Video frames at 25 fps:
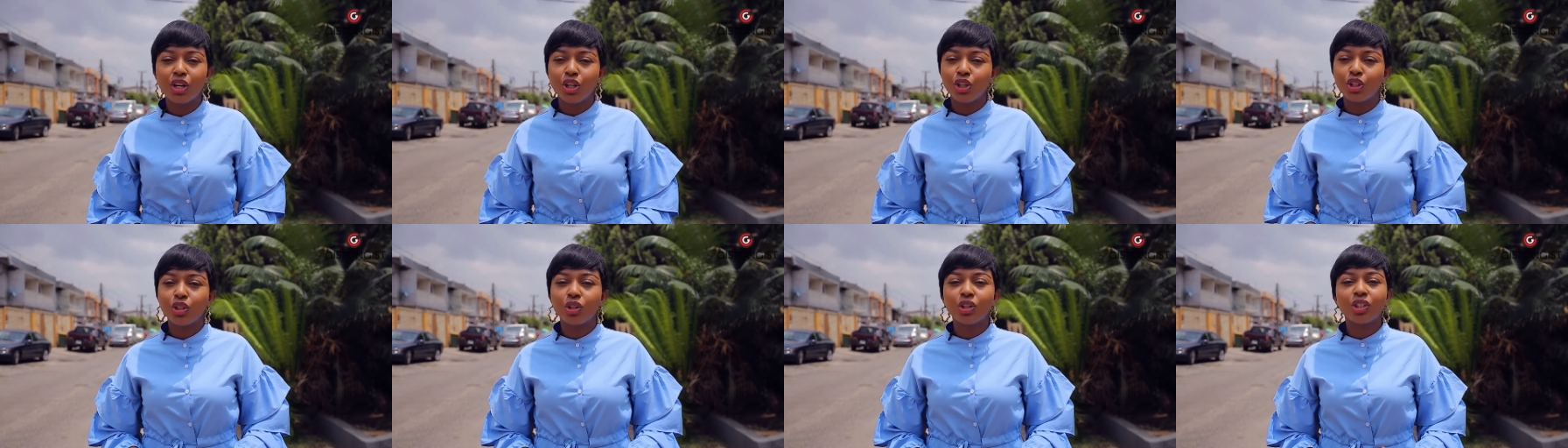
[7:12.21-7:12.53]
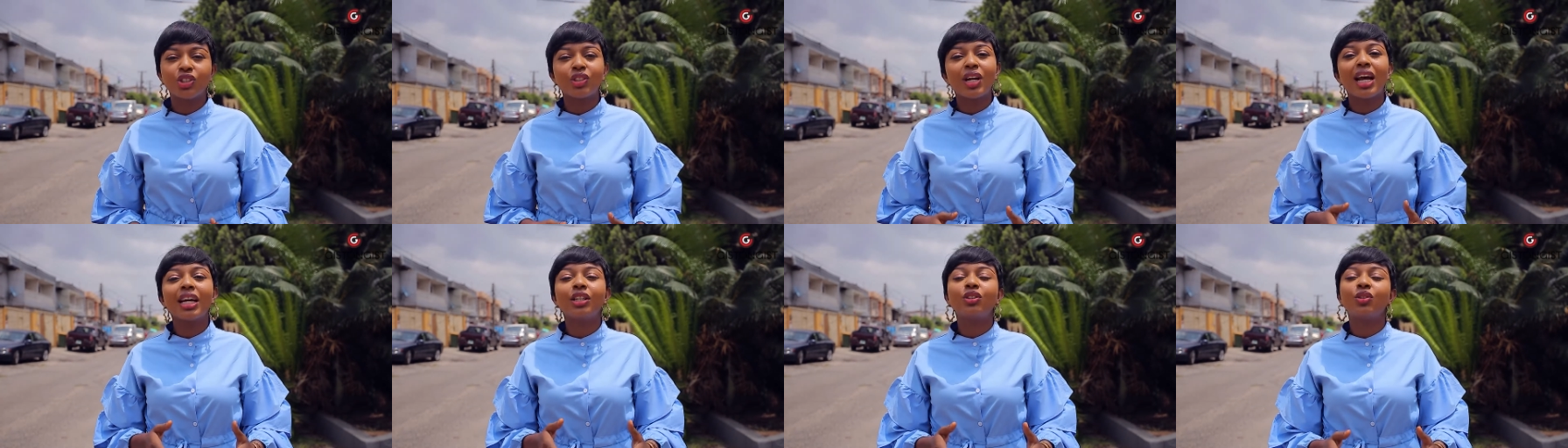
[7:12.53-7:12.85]
You know, you're
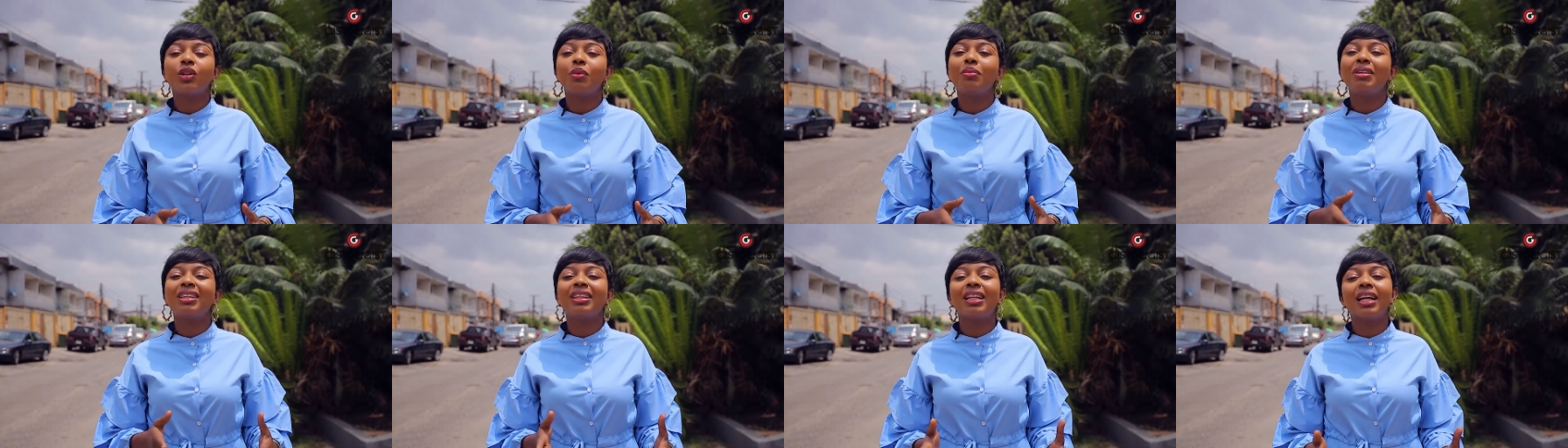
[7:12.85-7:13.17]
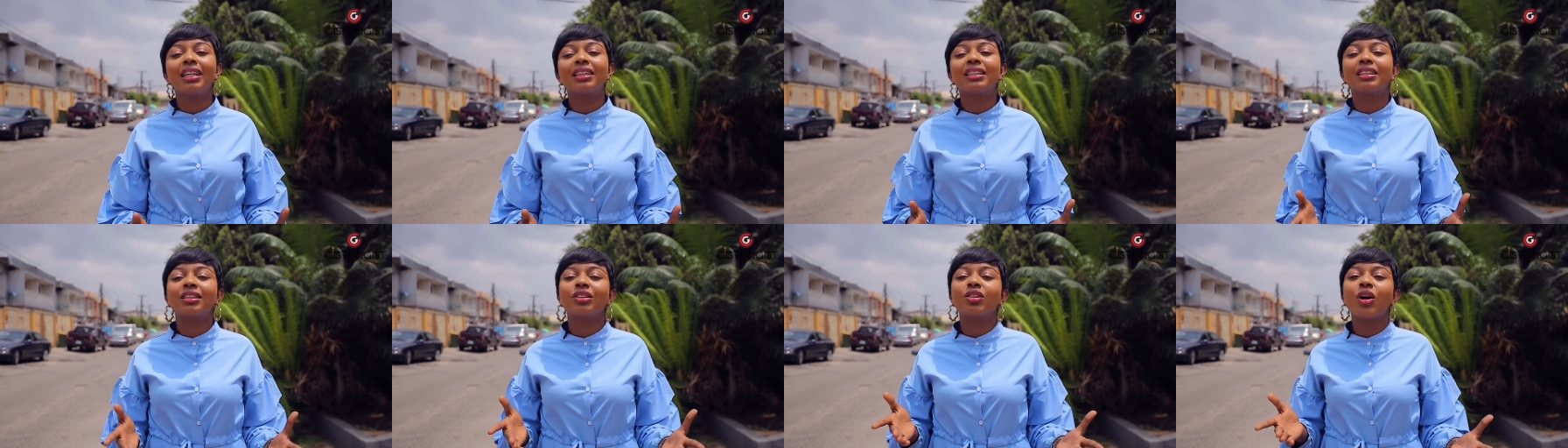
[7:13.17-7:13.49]
trying to
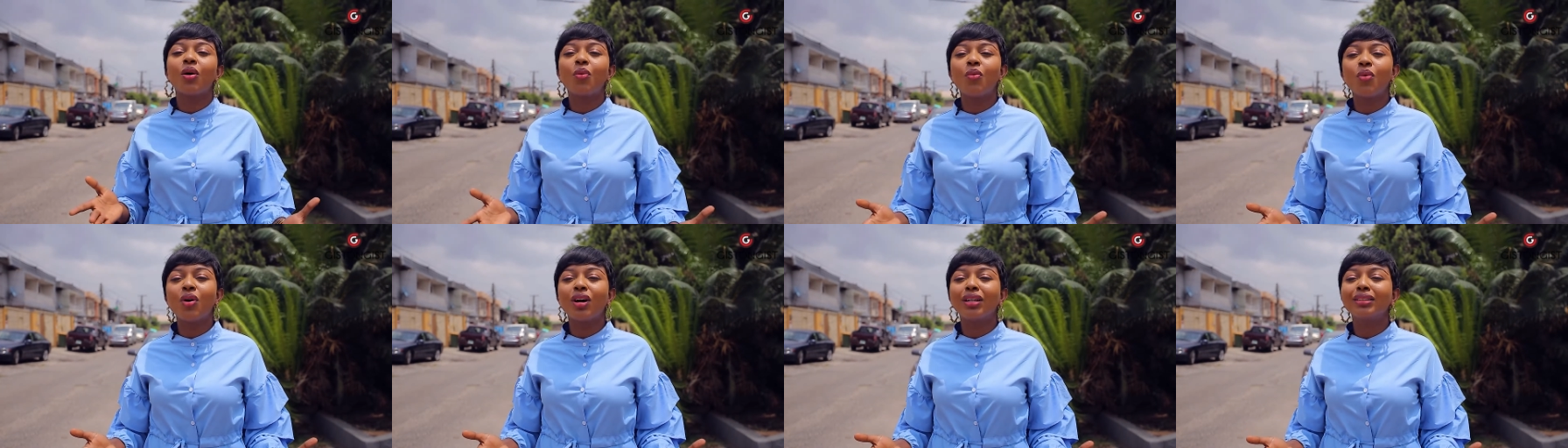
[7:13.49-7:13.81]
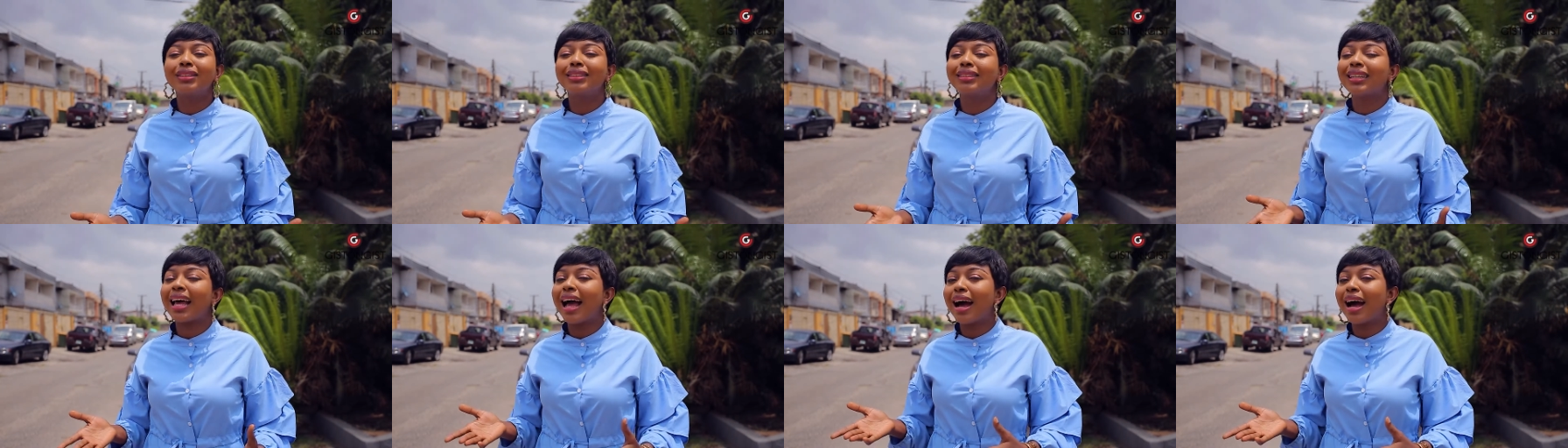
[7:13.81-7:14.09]
imitate someone's